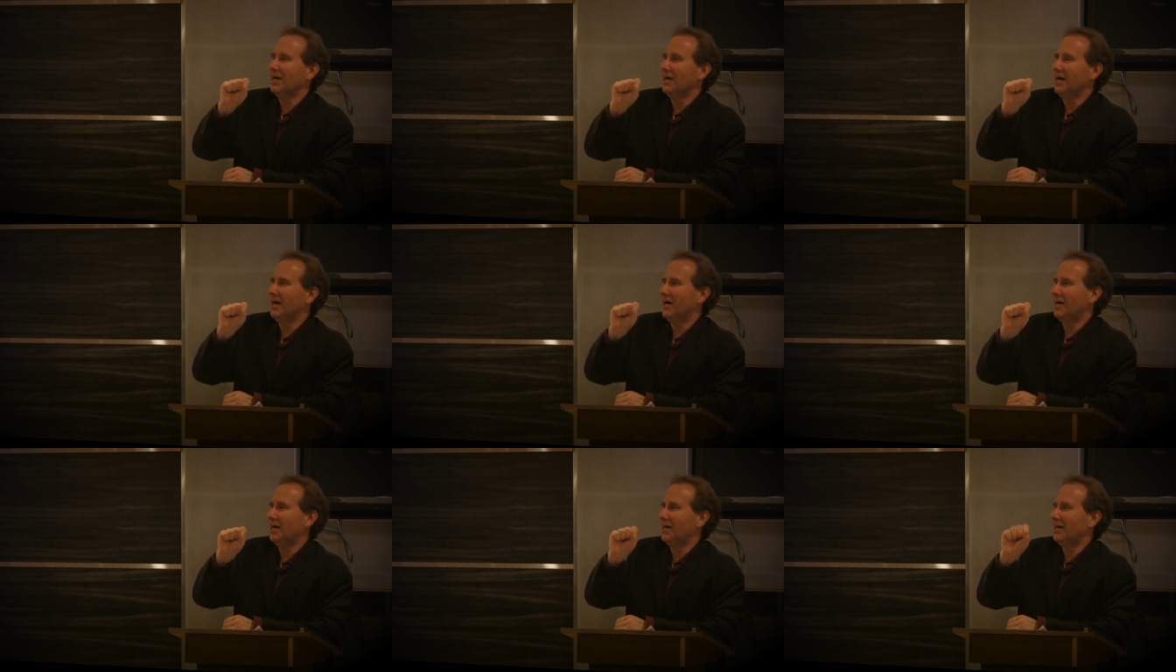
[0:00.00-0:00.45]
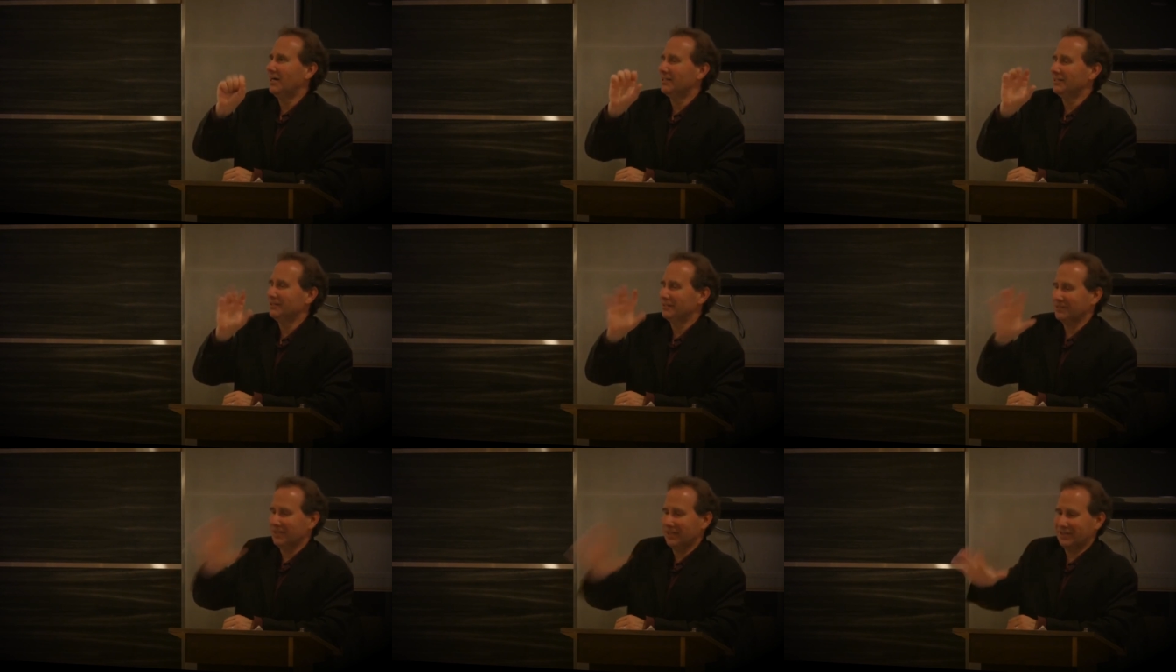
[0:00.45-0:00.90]
Uh,
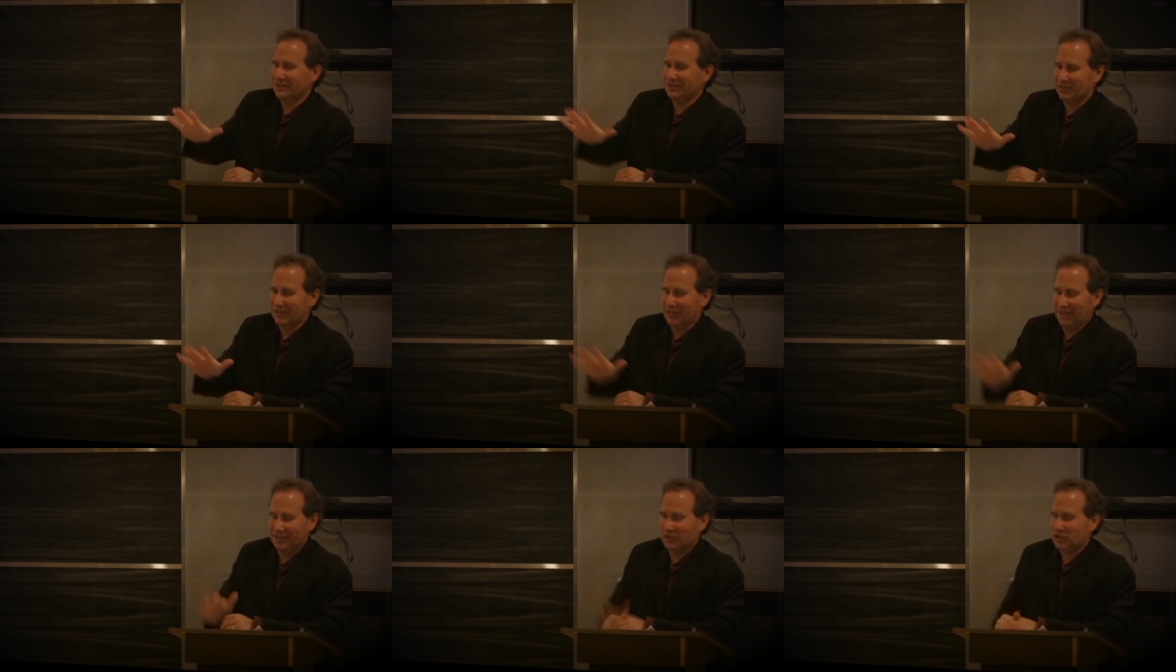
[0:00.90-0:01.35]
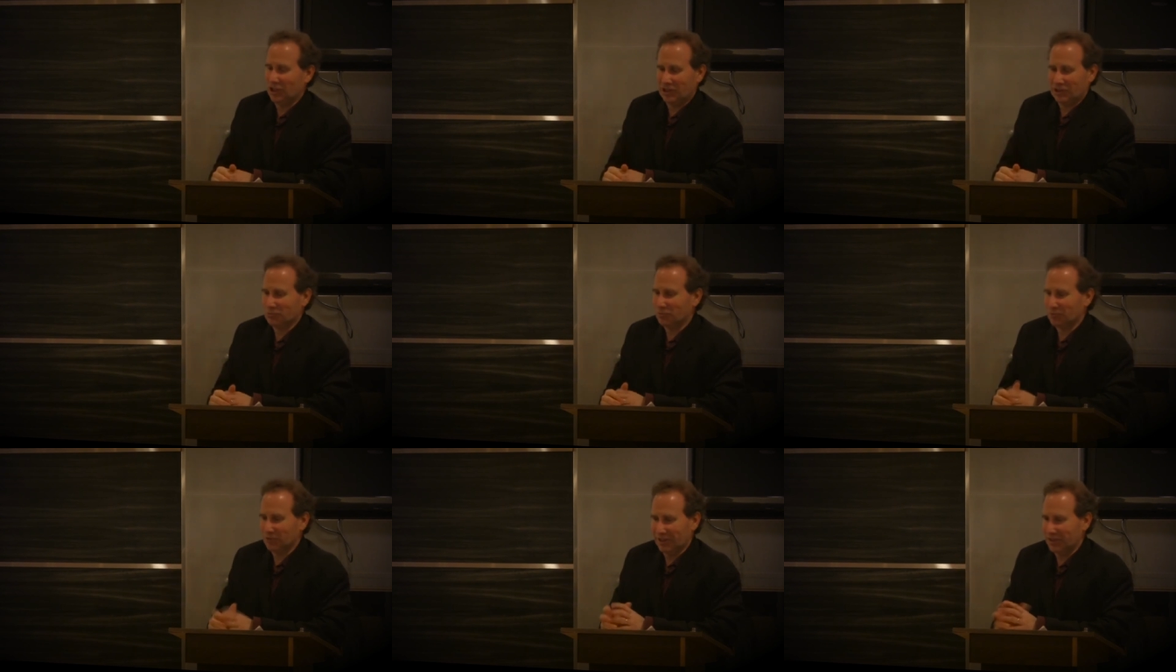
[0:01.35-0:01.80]
it, they
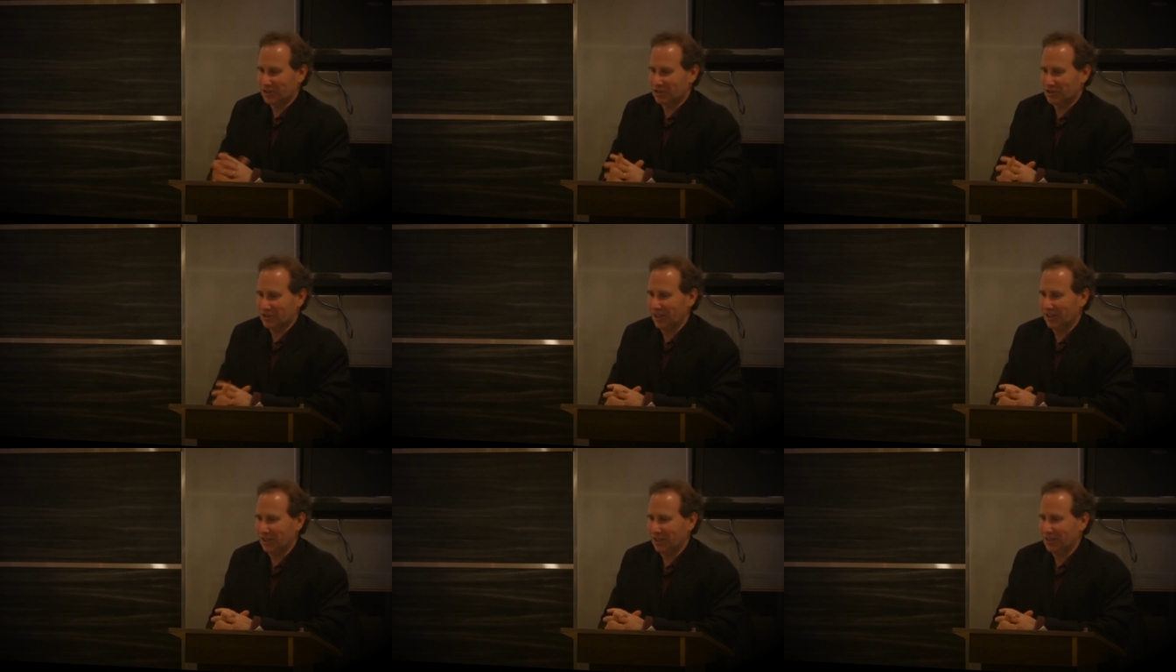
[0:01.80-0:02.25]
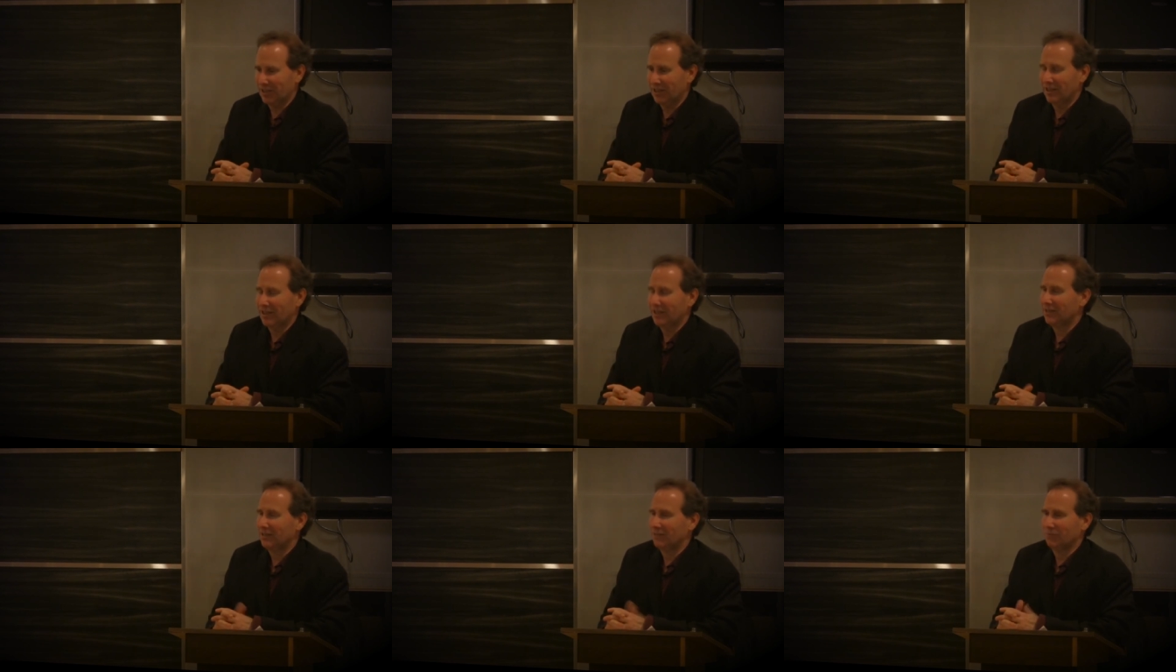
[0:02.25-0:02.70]
just released it,
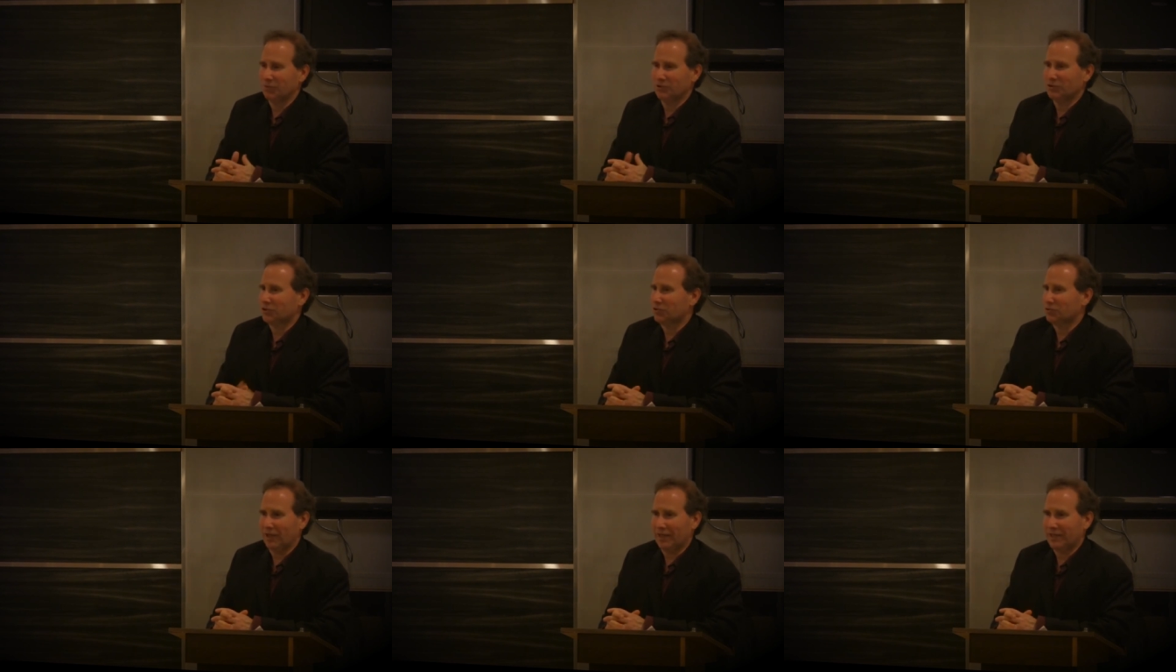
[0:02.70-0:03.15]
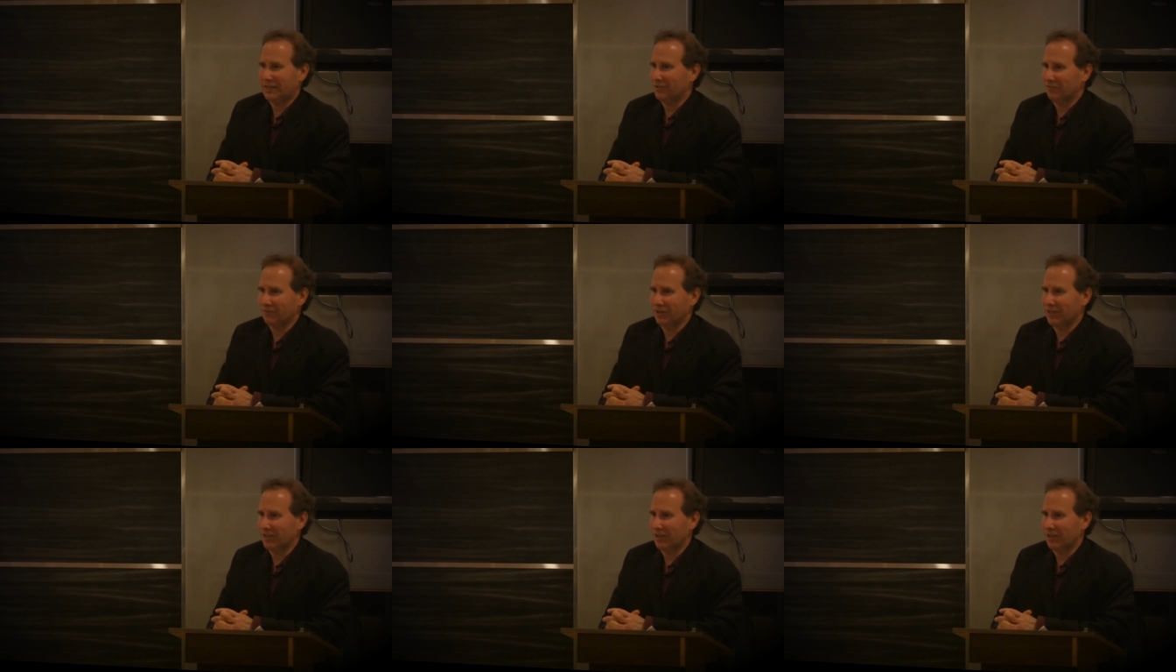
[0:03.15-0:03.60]
went straight
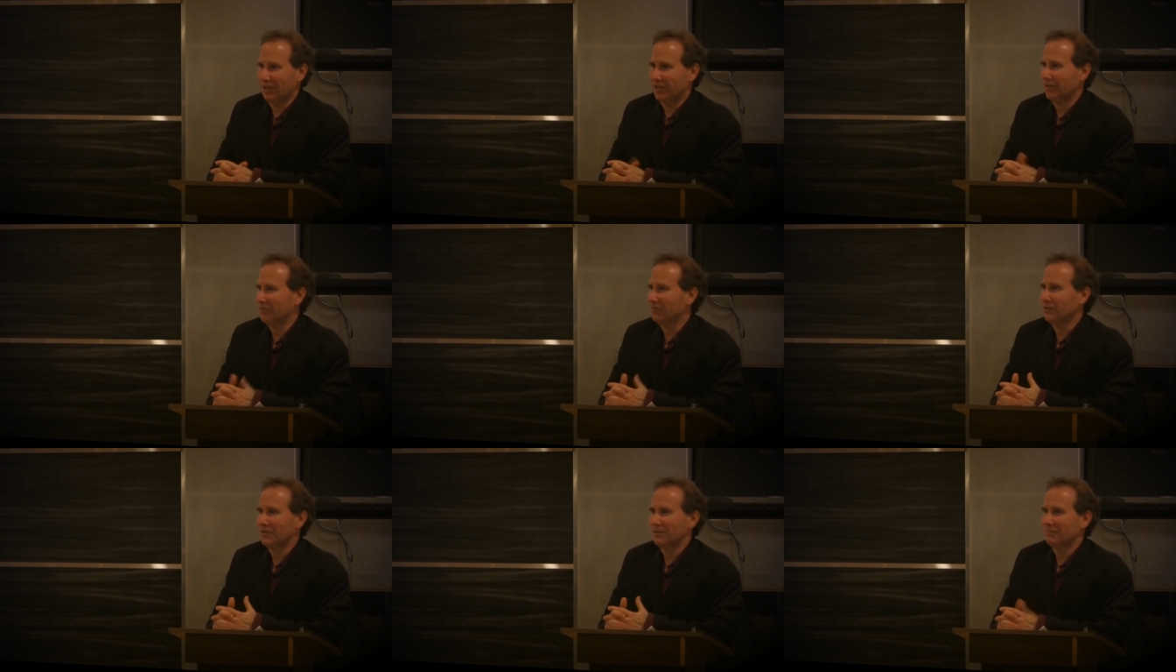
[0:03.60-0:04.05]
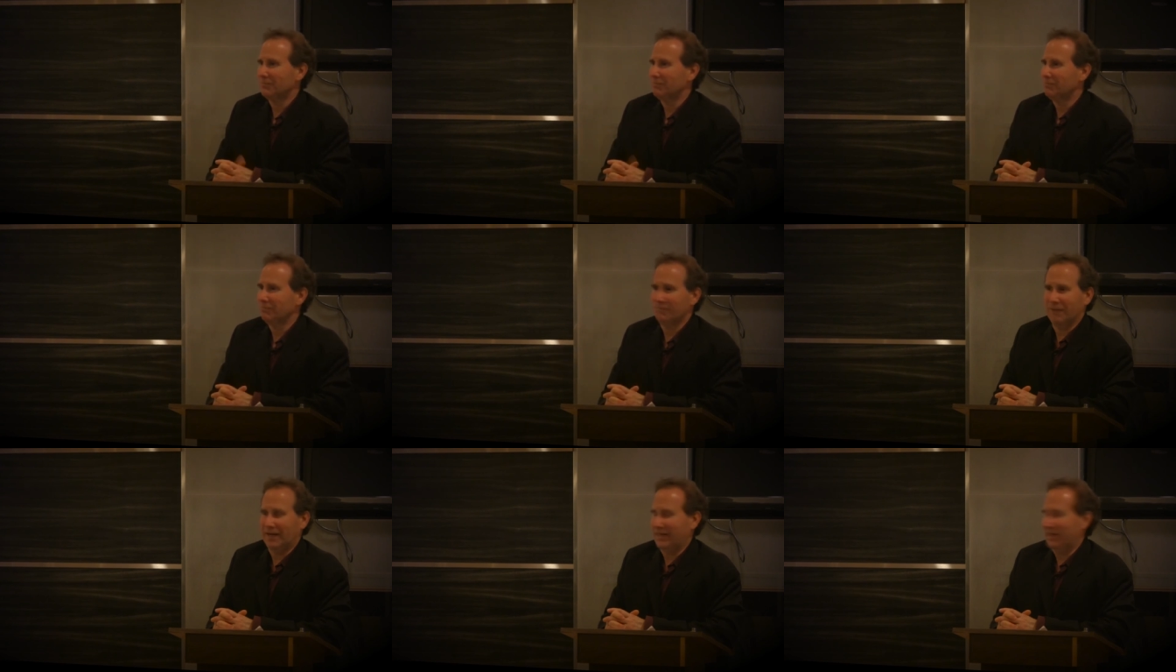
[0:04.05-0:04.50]
to video,
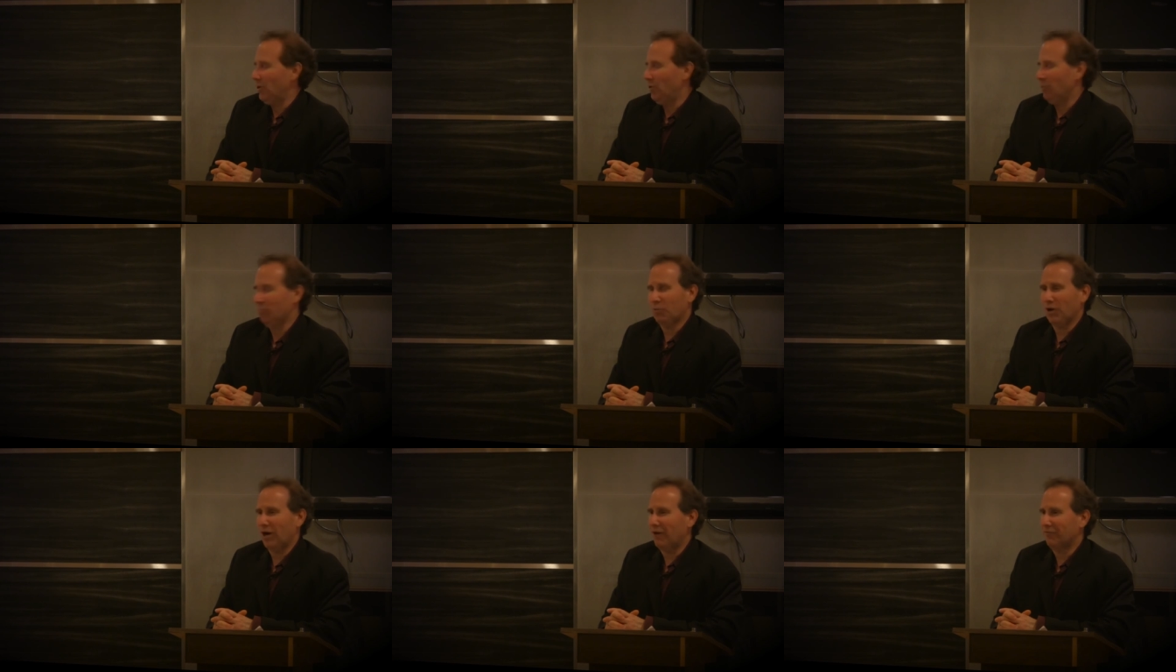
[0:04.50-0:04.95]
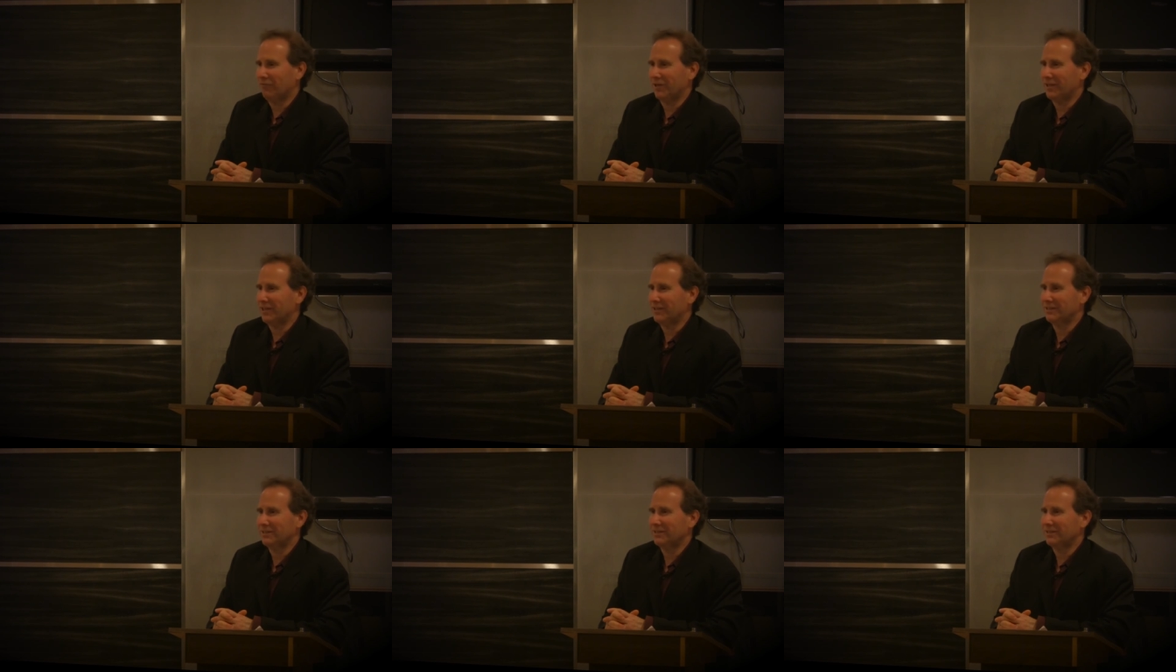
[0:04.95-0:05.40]
made no
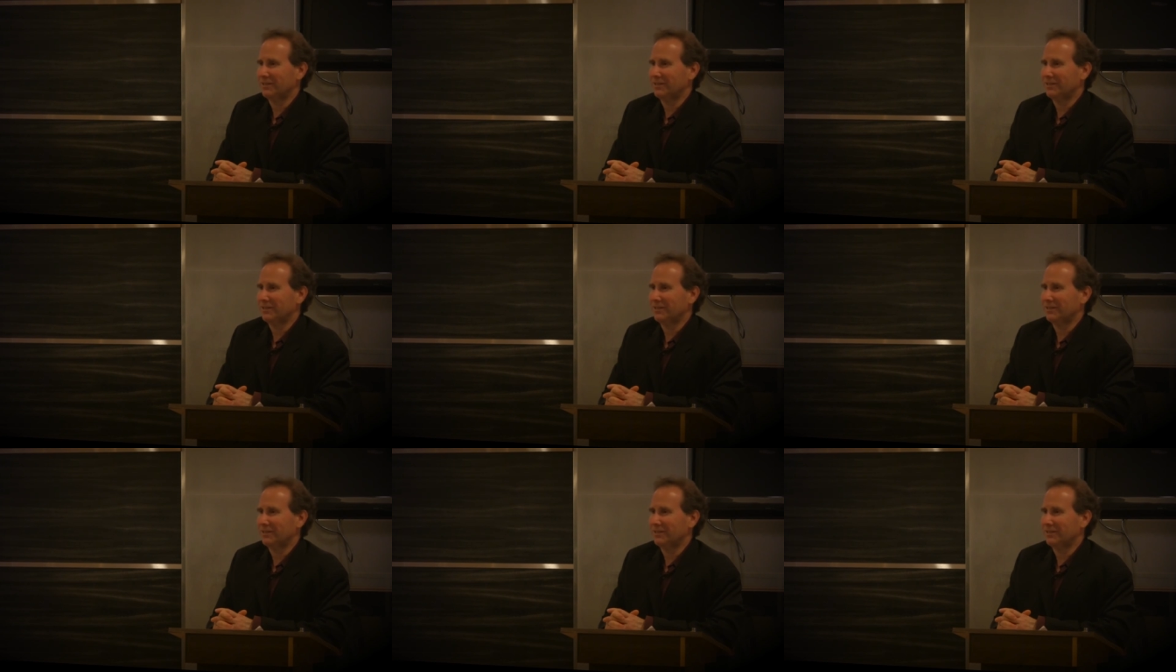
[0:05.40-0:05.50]
profit.